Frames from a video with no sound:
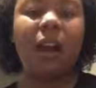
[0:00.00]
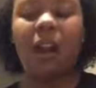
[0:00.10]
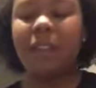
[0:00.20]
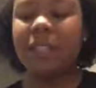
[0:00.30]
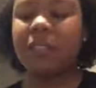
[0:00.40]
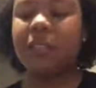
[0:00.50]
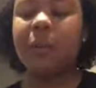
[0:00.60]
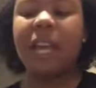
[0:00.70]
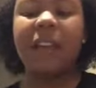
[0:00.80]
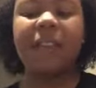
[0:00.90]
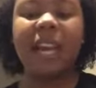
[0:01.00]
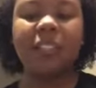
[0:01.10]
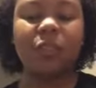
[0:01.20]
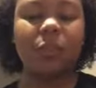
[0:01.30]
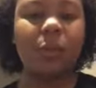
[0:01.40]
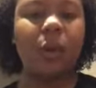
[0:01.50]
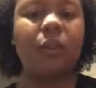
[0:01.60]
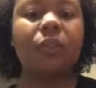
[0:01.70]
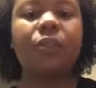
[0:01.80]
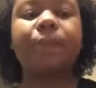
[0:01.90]
Obviously, we have natural
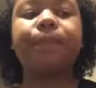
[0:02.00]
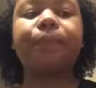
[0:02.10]
oils,